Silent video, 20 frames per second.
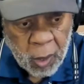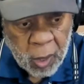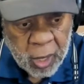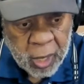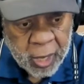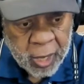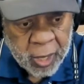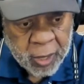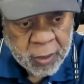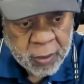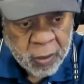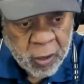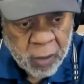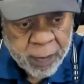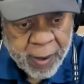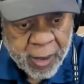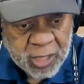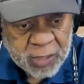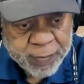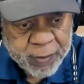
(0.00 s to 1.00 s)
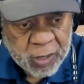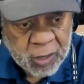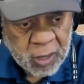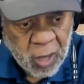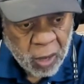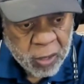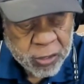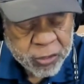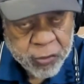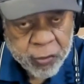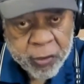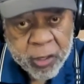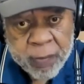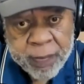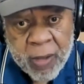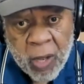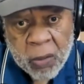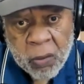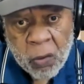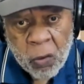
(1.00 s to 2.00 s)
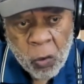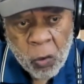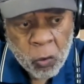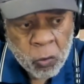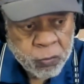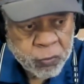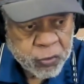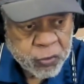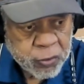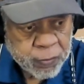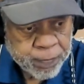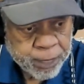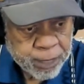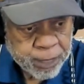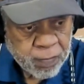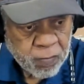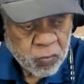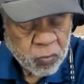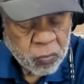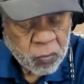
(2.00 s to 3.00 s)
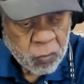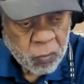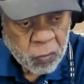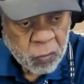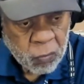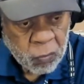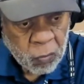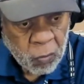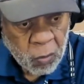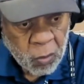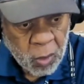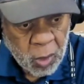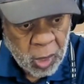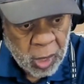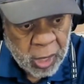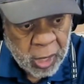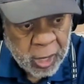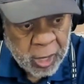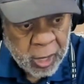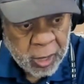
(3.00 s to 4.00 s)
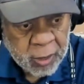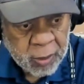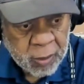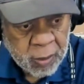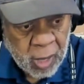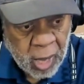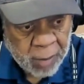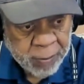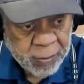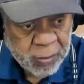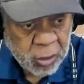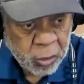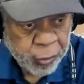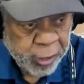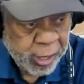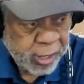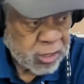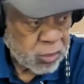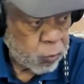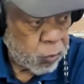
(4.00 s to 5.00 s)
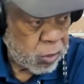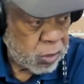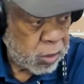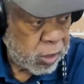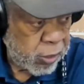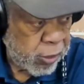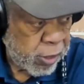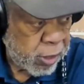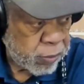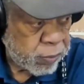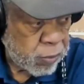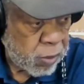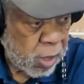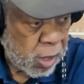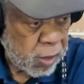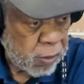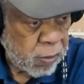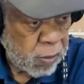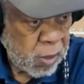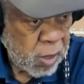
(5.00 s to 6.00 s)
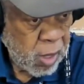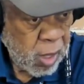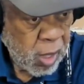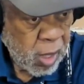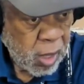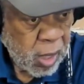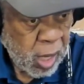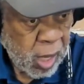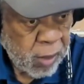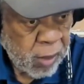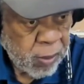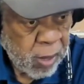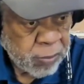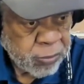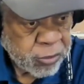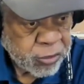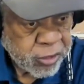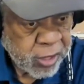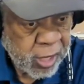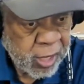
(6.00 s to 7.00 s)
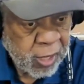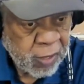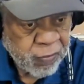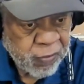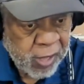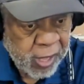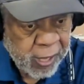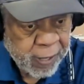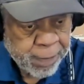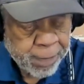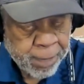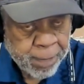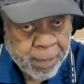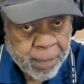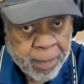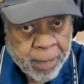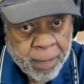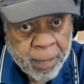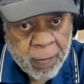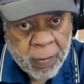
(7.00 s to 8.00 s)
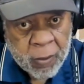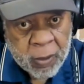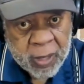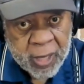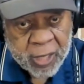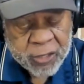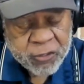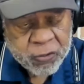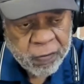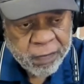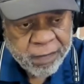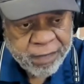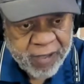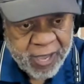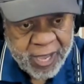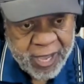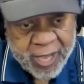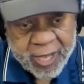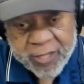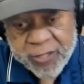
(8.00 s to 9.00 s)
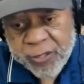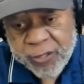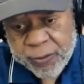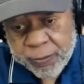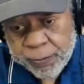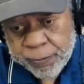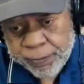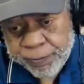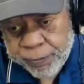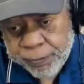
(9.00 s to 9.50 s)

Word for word: And everybody's been laudatory about Holmes. And I'm the crazy one here. Uh, I'm saying that not so fast.